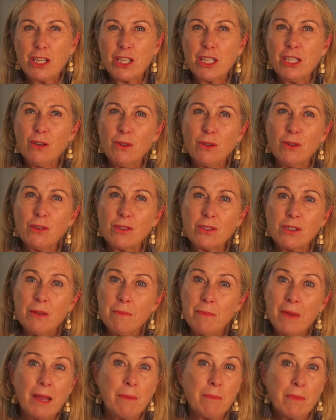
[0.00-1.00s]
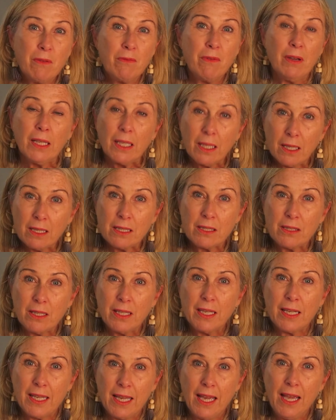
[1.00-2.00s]
she also made me realize that
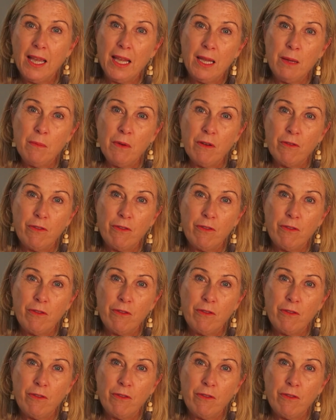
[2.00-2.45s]
it came